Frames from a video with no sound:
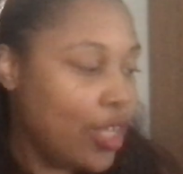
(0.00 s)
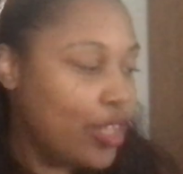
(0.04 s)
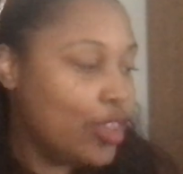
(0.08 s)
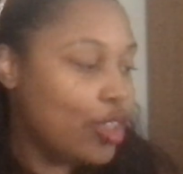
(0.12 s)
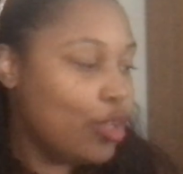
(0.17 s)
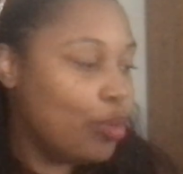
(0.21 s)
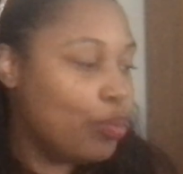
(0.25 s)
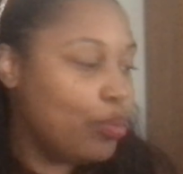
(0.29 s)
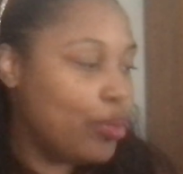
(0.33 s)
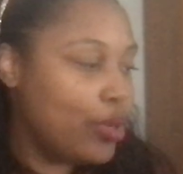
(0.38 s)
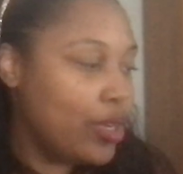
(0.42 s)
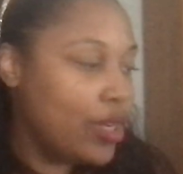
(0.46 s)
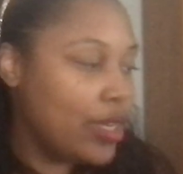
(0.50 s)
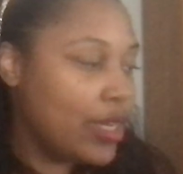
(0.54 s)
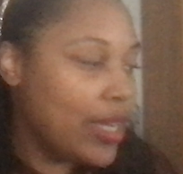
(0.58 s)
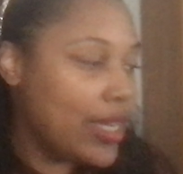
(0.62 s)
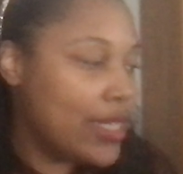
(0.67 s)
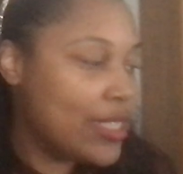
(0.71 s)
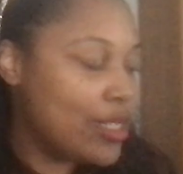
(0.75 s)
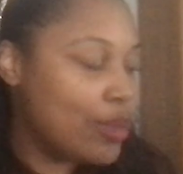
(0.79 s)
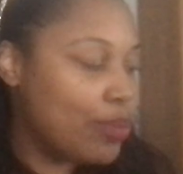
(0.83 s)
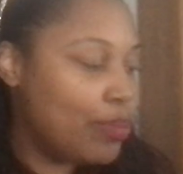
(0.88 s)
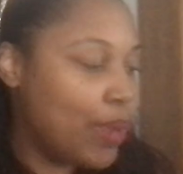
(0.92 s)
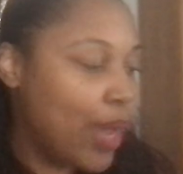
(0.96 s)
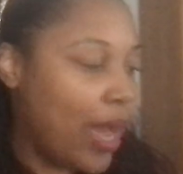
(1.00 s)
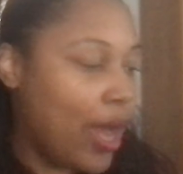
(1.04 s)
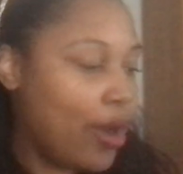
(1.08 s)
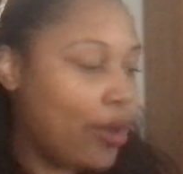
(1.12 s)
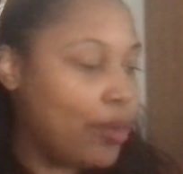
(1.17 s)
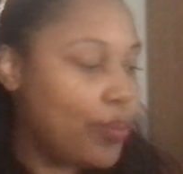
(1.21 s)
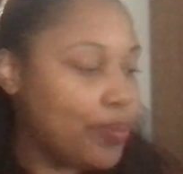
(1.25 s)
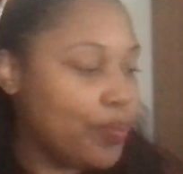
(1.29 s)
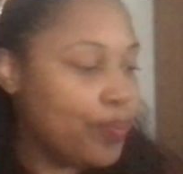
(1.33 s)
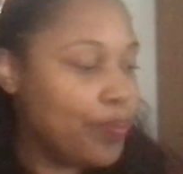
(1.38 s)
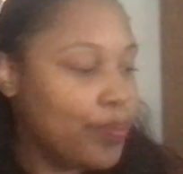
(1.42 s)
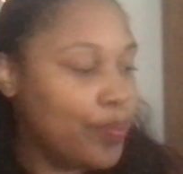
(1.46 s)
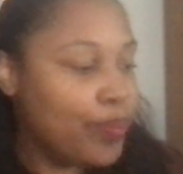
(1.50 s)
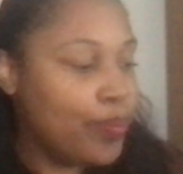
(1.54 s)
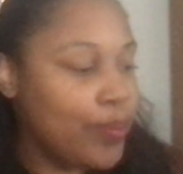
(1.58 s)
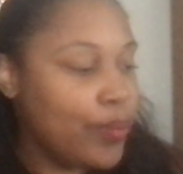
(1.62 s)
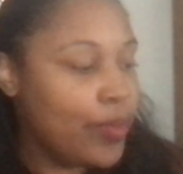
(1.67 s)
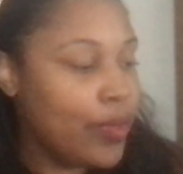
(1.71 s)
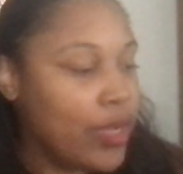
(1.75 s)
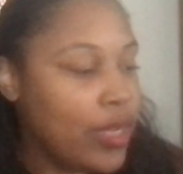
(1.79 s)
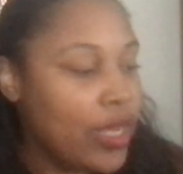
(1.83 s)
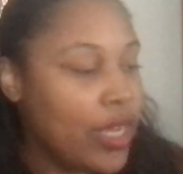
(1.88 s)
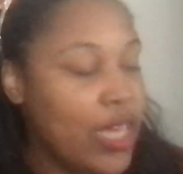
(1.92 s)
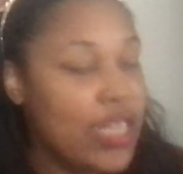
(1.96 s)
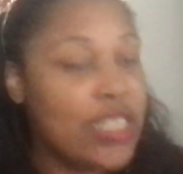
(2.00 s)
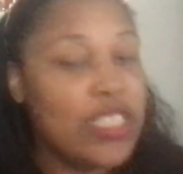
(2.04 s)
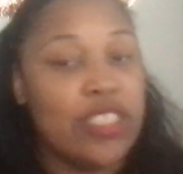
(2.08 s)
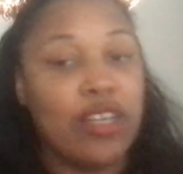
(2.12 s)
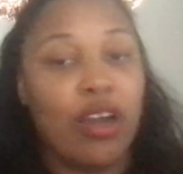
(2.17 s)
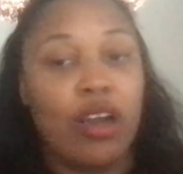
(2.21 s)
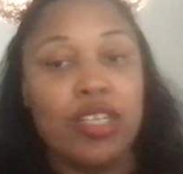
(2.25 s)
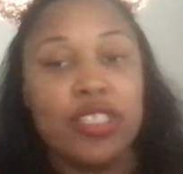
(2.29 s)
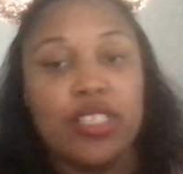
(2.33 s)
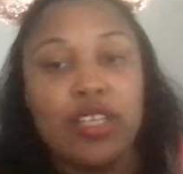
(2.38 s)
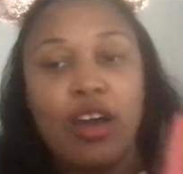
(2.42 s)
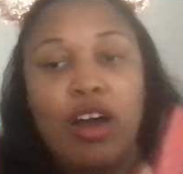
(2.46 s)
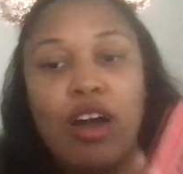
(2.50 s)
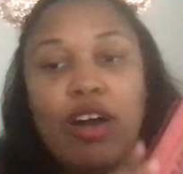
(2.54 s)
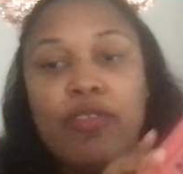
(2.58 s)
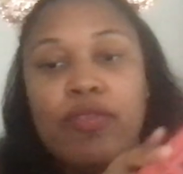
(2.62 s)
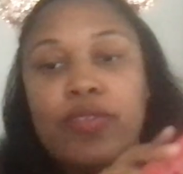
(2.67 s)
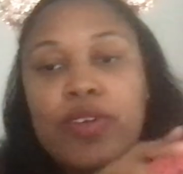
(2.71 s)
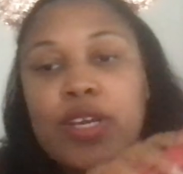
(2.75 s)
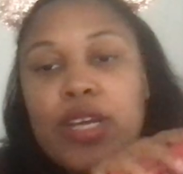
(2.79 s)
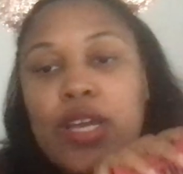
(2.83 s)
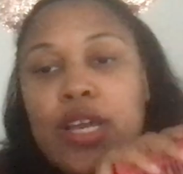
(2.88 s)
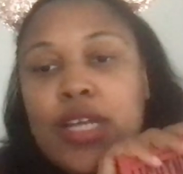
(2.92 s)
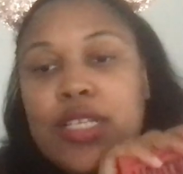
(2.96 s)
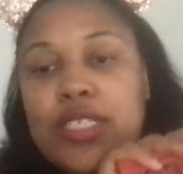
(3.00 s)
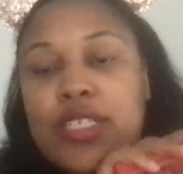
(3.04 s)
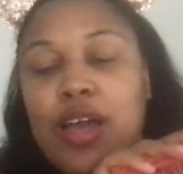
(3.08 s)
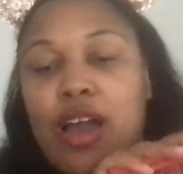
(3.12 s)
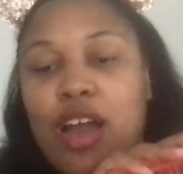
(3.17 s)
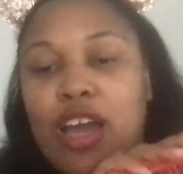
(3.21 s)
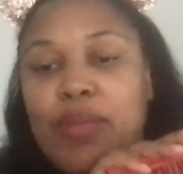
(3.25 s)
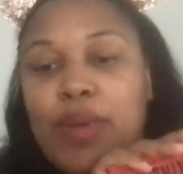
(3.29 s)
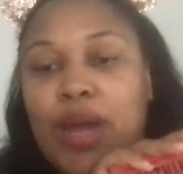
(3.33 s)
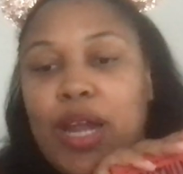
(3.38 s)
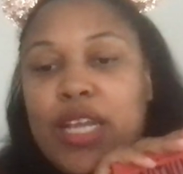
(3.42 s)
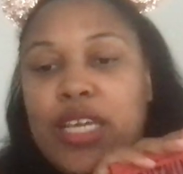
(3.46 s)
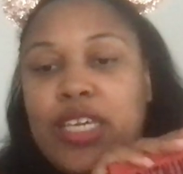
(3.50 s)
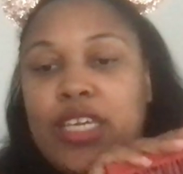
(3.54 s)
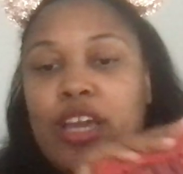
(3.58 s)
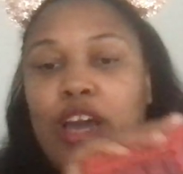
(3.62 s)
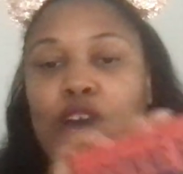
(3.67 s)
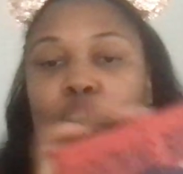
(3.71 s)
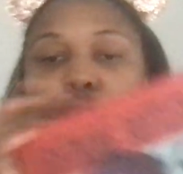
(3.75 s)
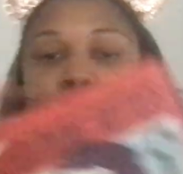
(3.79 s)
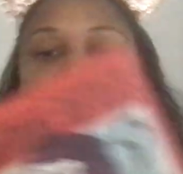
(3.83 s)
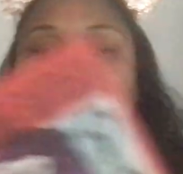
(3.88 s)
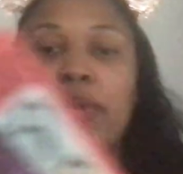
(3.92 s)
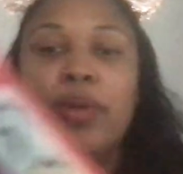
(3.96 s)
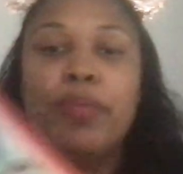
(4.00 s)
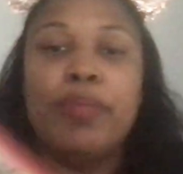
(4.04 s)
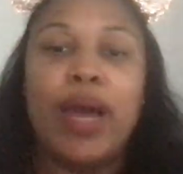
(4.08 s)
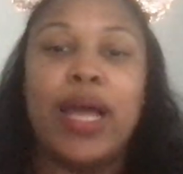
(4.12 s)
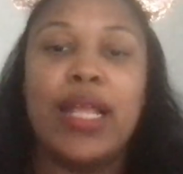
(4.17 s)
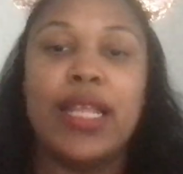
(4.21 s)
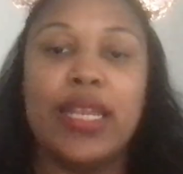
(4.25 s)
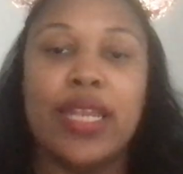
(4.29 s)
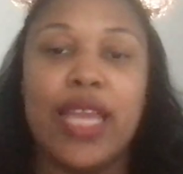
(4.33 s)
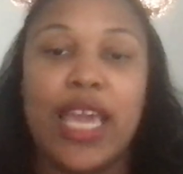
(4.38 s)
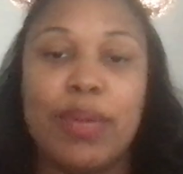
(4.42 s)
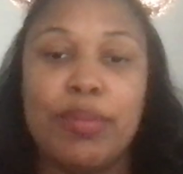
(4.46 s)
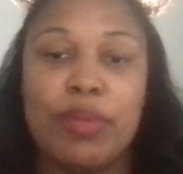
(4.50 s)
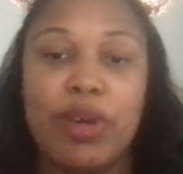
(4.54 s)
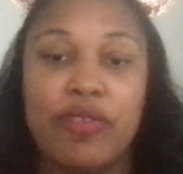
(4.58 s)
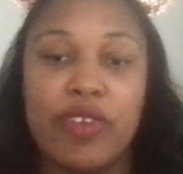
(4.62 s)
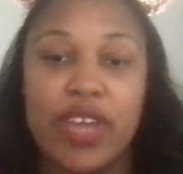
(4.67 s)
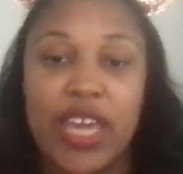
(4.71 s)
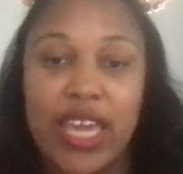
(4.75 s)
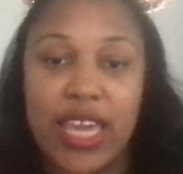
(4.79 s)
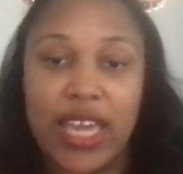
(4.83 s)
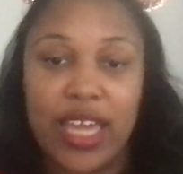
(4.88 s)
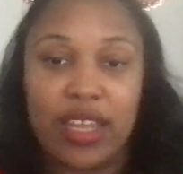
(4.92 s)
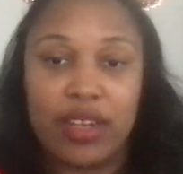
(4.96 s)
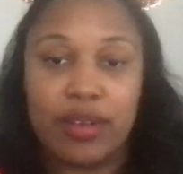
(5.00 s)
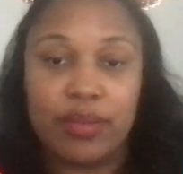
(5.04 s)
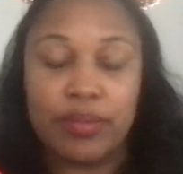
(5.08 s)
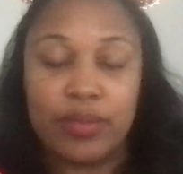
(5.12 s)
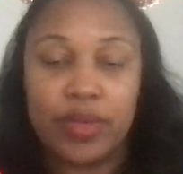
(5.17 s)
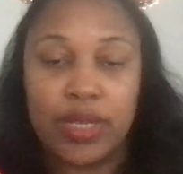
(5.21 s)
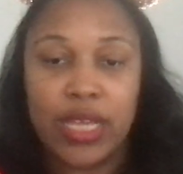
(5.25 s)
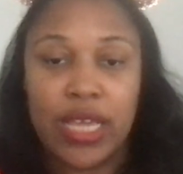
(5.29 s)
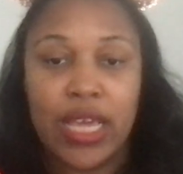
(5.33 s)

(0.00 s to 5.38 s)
The book is about, it starts off talking about a young woman by the name of Hen.